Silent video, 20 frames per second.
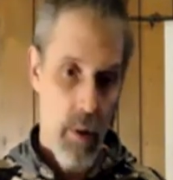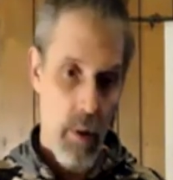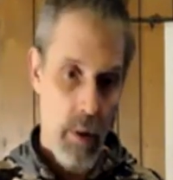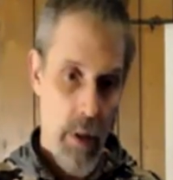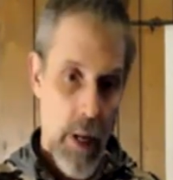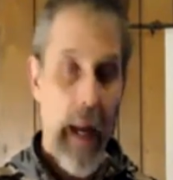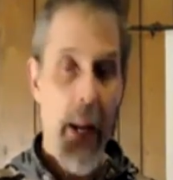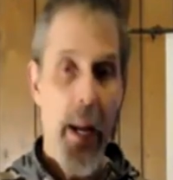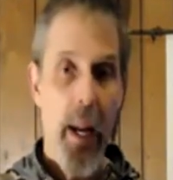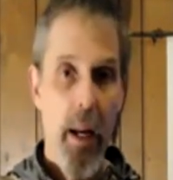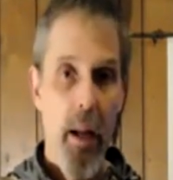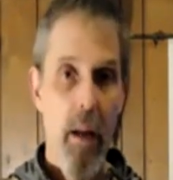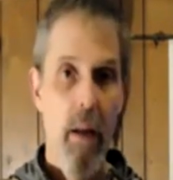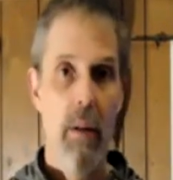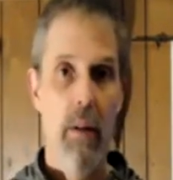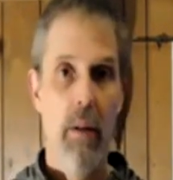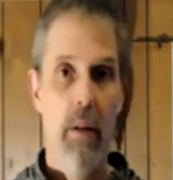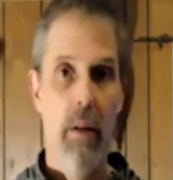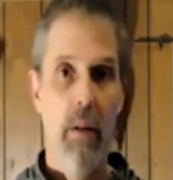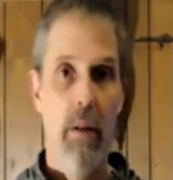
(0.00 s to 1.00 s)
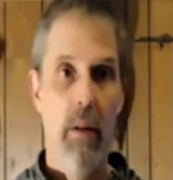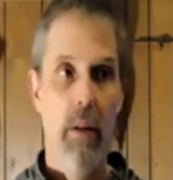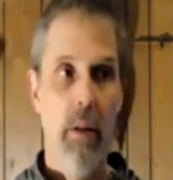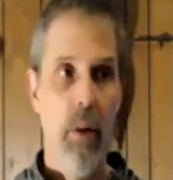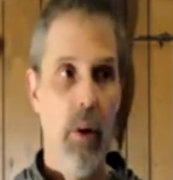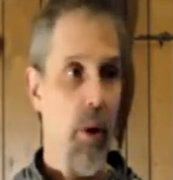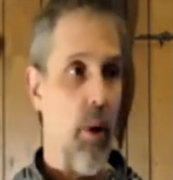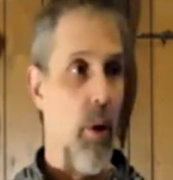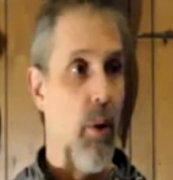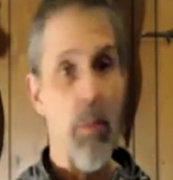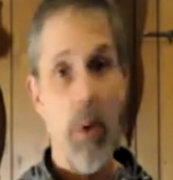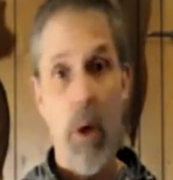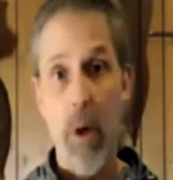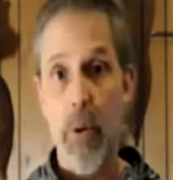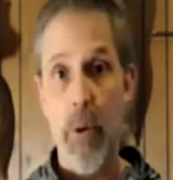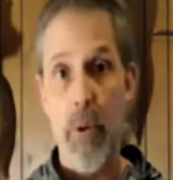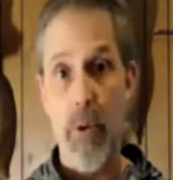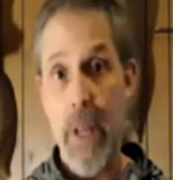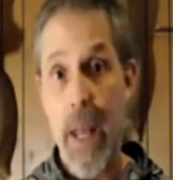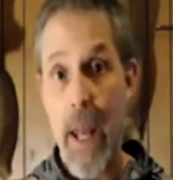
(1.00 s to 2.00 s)
A, you're going to burn
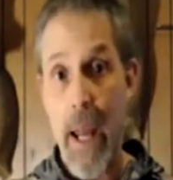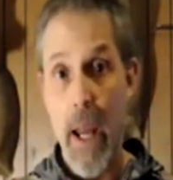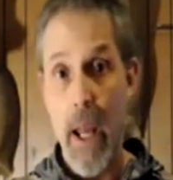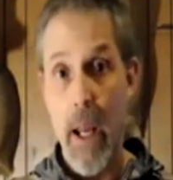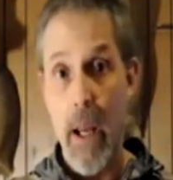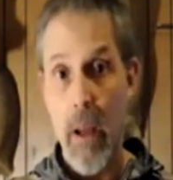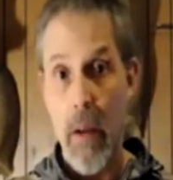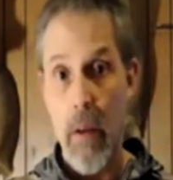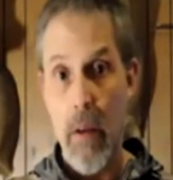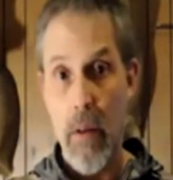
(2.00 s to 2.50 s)
your tag.